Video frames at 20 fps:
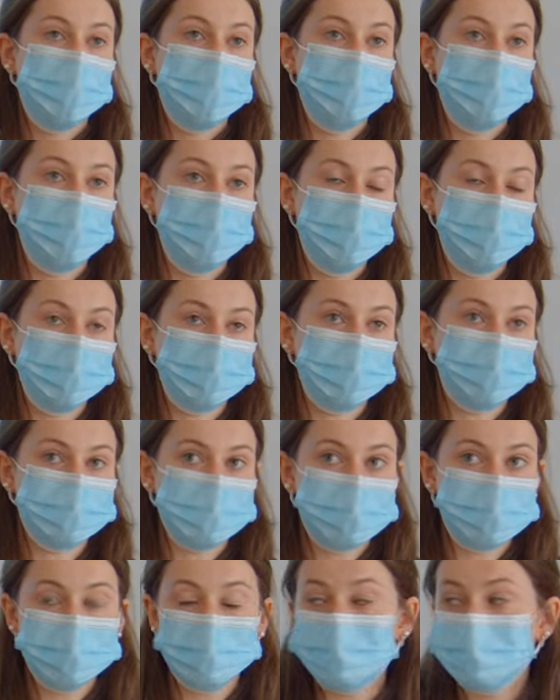of
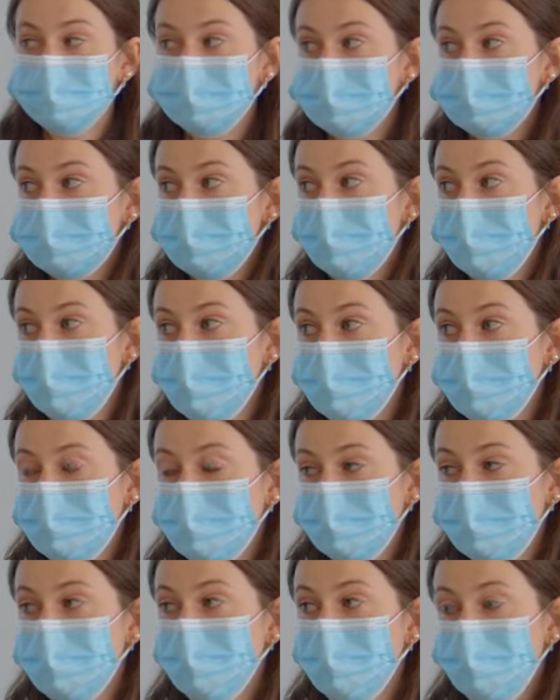vigilance, my
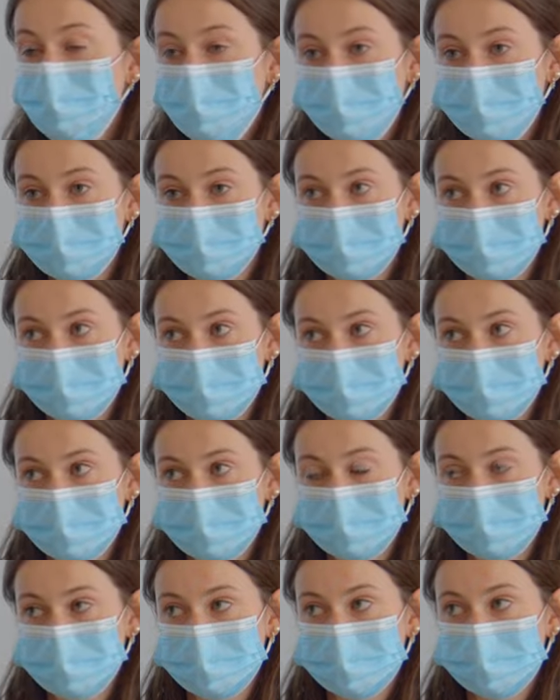
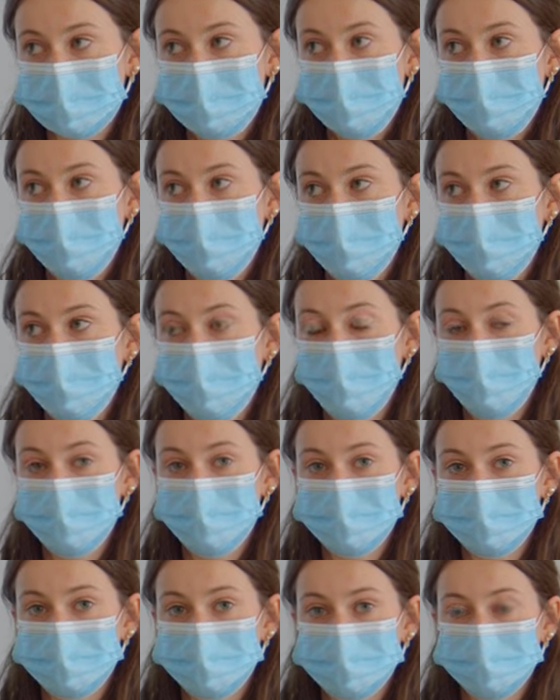hypothesis
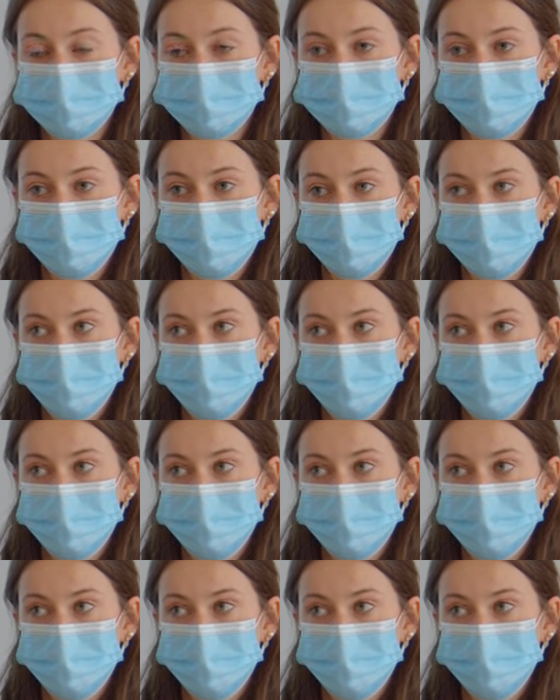was